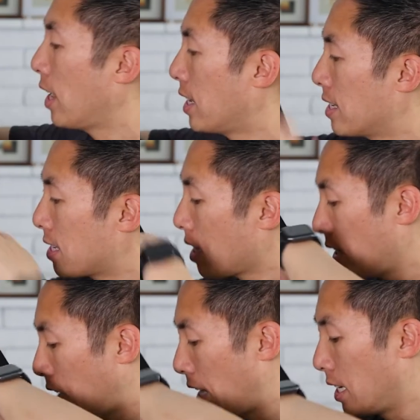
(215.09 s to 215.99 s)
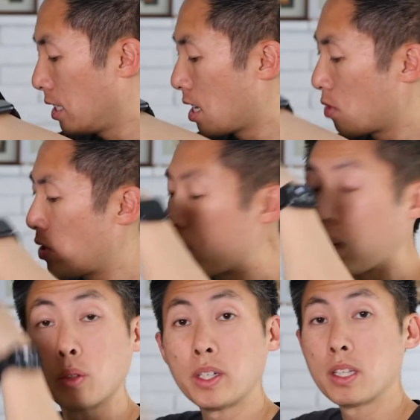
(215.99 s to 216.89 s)
That inside lining does reach
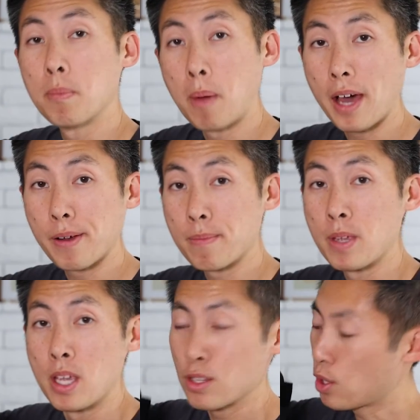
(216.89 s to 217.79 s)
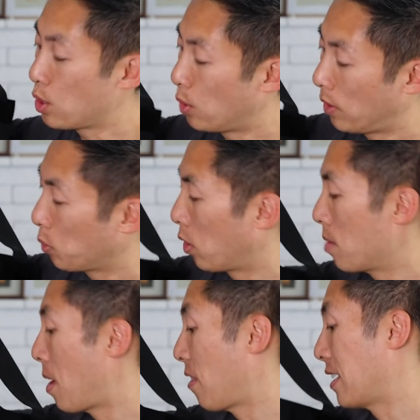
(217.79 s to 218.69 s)
all the way to the bottom, so you don't have to worry
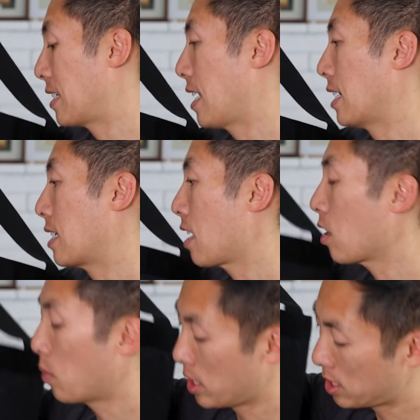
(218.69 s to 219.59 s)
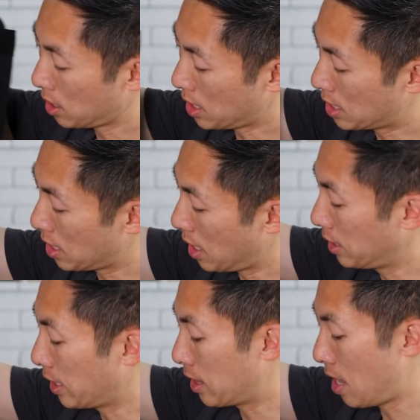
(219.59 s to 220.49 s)
about things getting stuck when it's on the
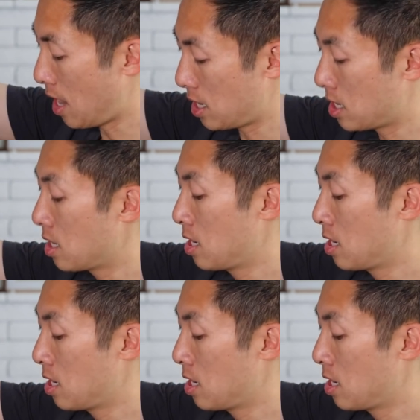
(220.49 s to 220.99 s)
inside like that.